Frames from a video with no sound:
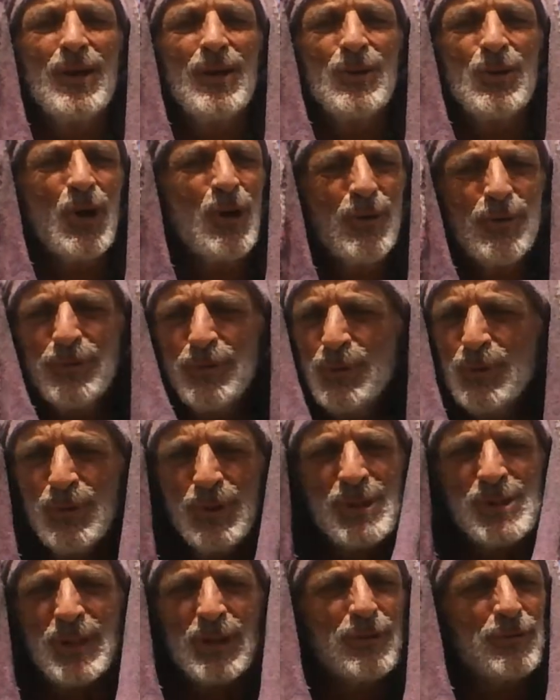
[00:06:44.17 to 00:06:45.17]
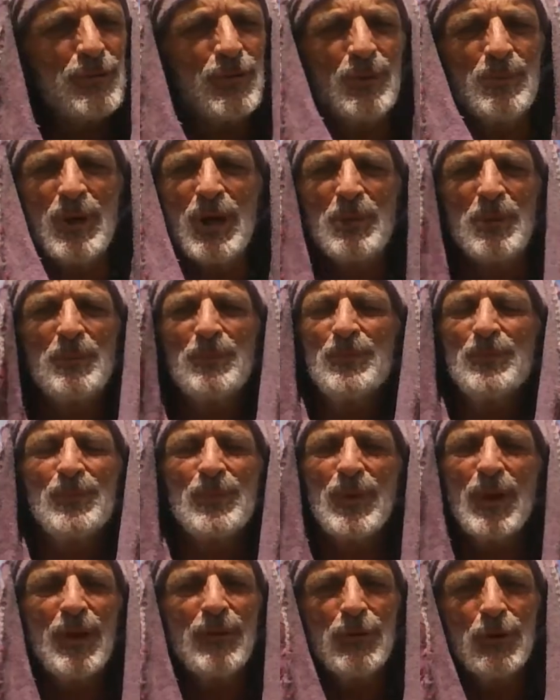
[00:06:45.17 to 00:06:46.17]
Don't fool yourself for a moment.
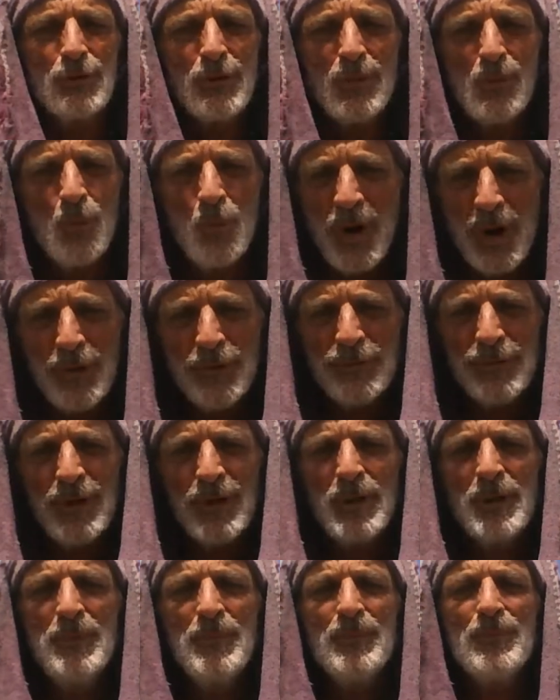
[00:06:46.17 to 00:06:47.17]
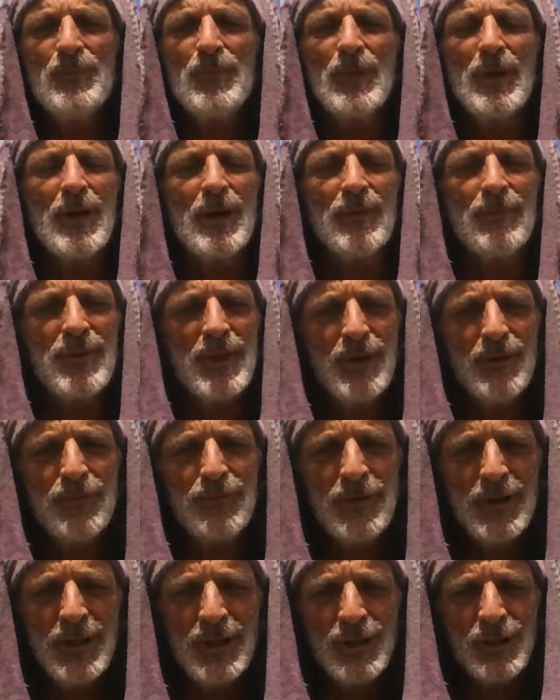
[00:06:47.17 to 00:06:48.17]
If you're on welfare, if they're
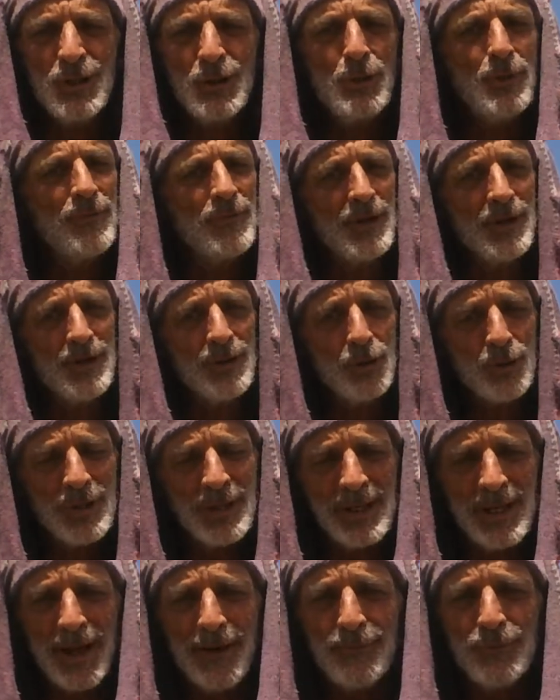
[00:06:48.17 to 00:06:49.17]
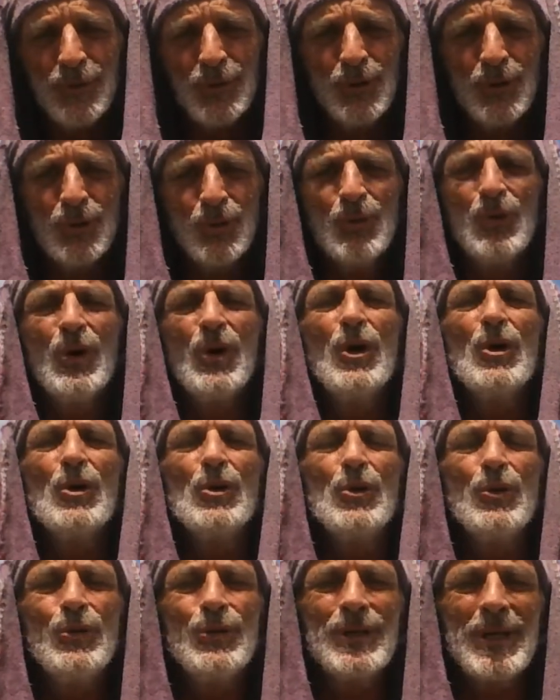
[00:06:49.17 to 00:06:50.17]
feeding you, if they're looking after you,
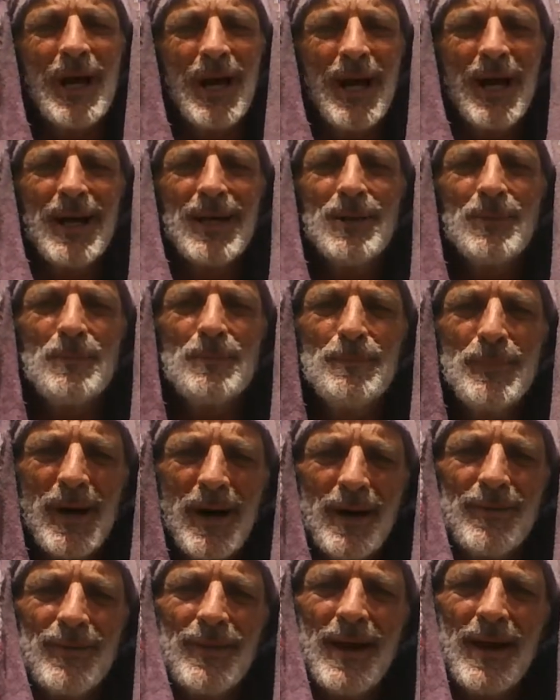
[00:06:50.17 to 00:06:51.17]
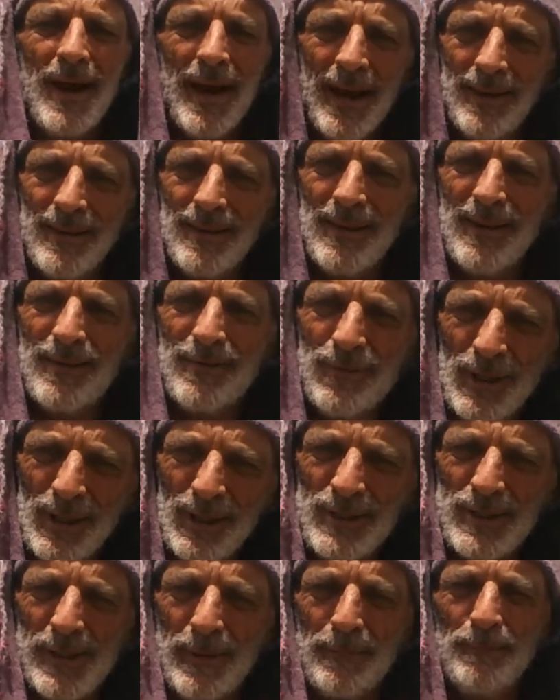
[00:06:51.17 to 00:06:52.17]
you can't bite the hand that
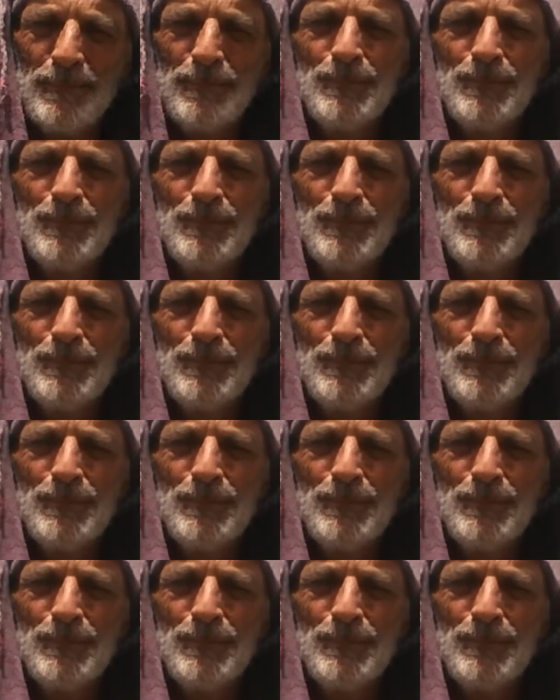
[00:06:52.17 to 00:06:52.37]
feeds them.